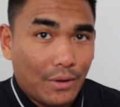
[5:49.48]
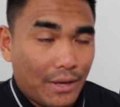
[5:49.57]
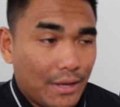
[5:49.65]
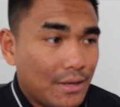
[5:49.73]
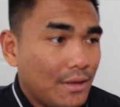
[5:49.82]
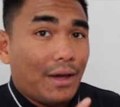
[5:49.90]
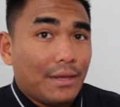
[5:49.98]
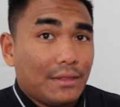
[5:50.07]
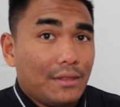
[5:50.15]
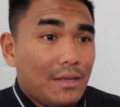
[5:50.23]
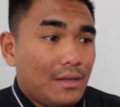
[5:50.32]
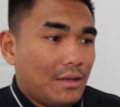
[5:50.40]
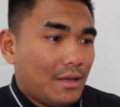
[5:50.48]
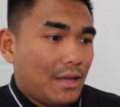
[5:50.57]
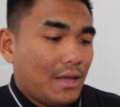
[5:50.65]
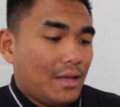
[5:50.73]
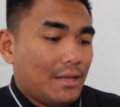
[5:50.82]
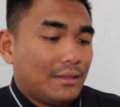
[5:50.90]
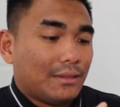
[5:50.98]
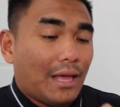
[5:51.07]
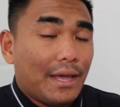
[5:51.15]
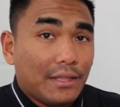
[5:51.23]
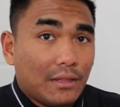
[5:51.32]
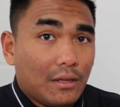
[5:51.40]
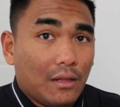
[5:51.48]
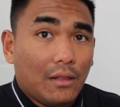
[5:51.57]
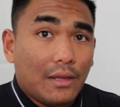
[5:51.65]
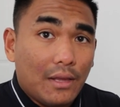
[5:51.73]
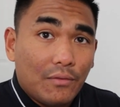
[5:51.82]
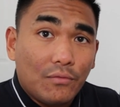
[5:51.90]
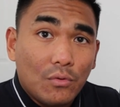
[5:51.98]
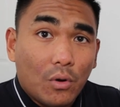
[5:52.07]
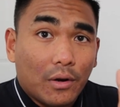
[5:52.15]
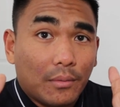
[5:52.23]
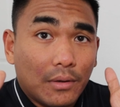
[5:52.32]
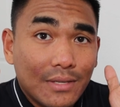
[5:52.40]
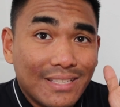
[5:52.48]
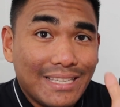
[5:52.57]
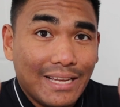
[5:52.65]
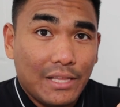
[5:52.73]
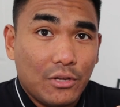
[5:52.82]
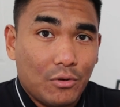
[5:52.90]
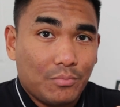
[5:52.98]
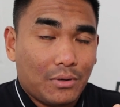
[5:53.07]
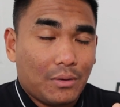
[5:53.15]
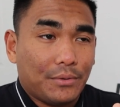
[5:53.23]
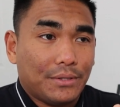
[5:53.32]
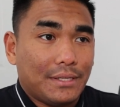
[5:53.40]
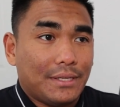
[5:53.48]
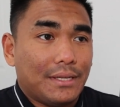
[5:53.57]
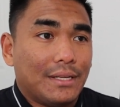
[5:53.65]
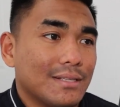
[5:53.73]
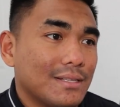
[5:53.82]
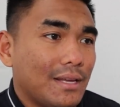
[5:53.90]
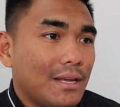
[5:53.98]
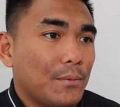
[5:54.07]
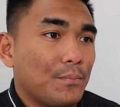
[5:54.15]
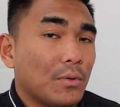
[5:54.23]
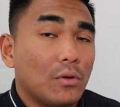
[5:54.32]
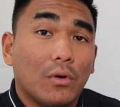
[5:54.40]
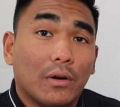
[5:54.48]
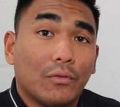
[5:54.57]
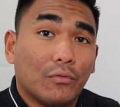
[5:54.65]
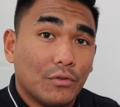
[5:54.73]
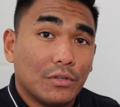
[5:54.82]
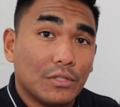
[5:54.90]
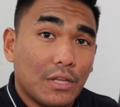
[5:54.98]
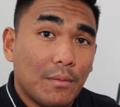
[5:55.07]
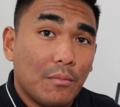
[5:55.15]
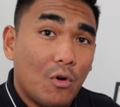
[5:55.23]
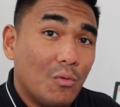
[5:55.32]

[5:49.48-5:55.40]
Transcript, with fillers: okay? Finding a title if you are selling your property. Let's say you are a first-time